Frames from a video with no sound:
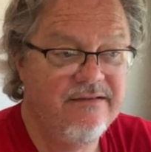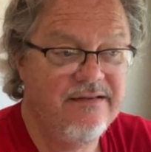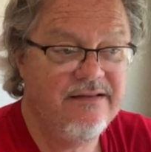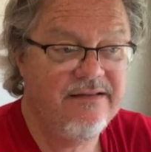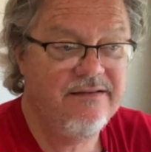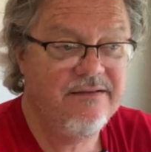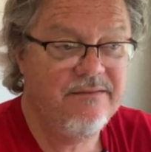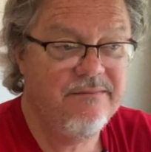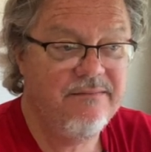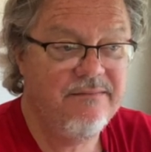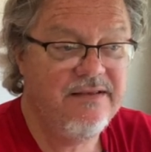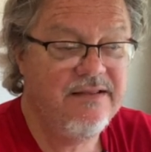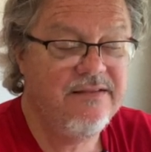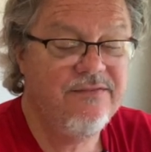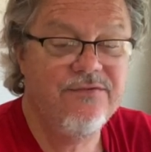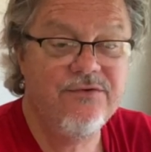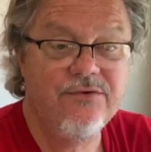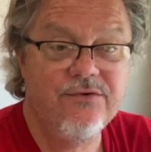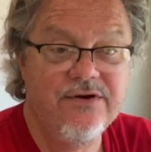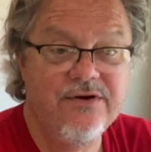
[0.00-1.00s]
in the mid
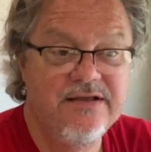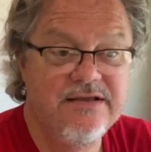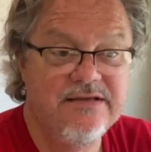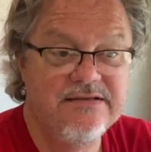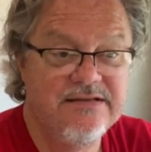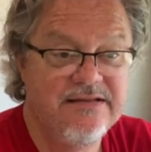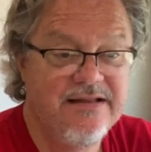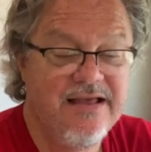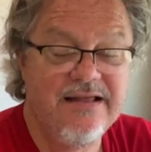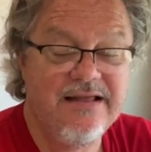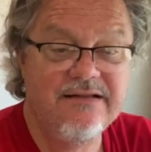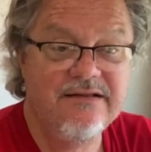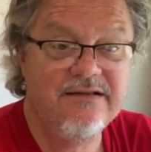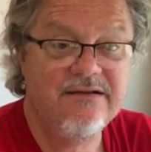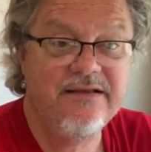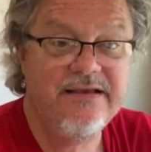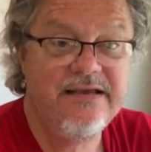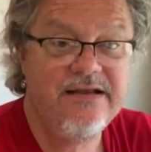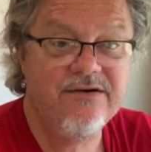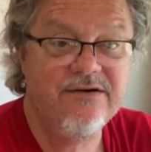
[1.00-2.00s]
thirties, and that little
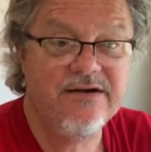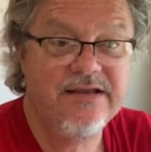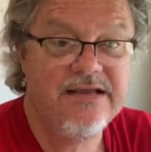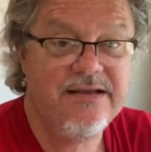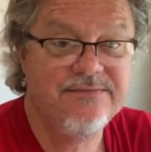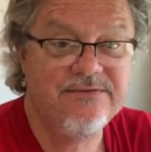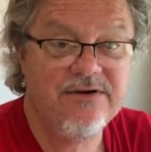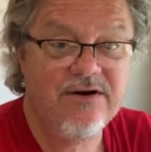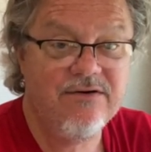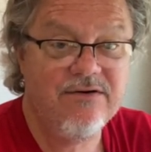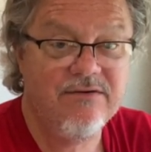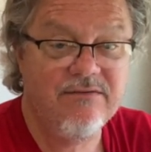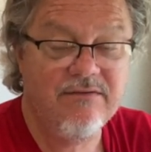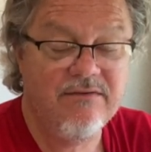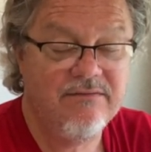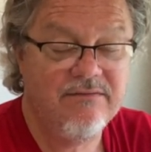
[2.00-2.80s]
heater keeps our